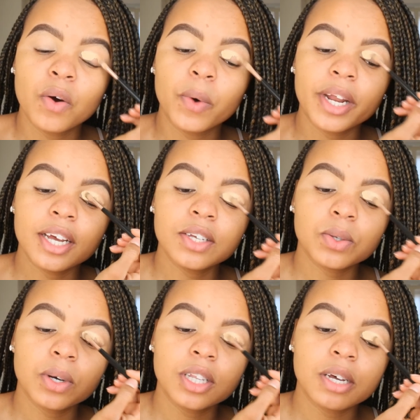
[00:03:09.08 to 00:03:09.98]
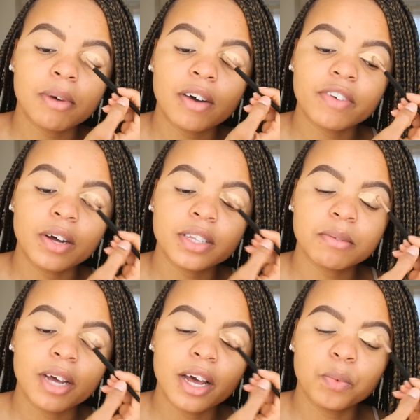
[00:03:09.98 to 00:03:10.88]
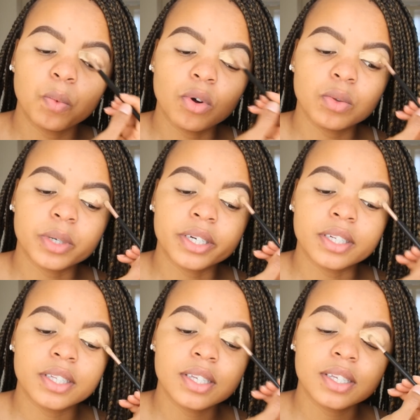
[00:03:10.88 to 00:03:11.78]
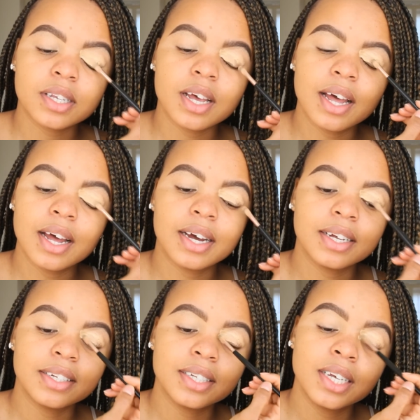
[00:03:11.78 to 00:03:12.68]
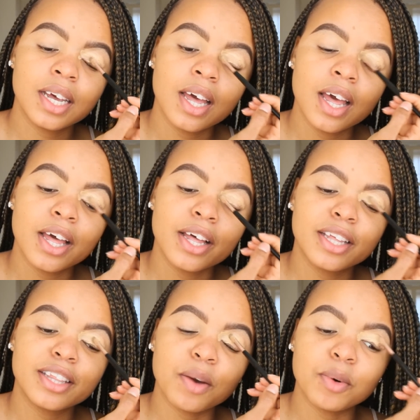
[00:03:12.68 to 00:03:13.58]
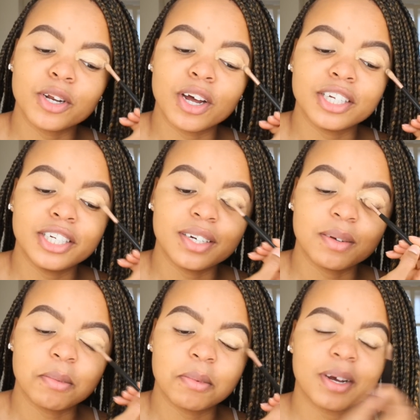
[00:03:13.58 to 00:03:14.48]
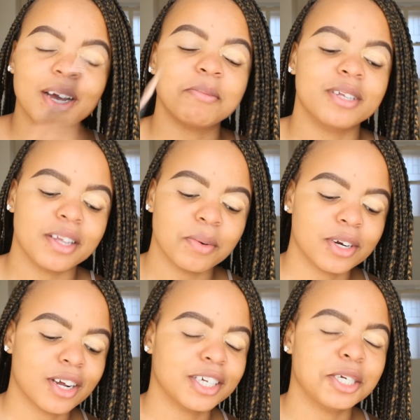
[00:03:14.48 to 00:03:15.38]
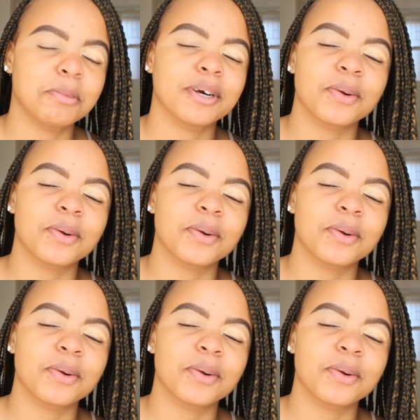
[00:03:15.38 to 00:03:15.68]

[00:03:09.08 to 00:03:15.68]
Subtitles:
when I saw them, I found them at Woolworths, and they were not cheap. I mean, they were not cheap at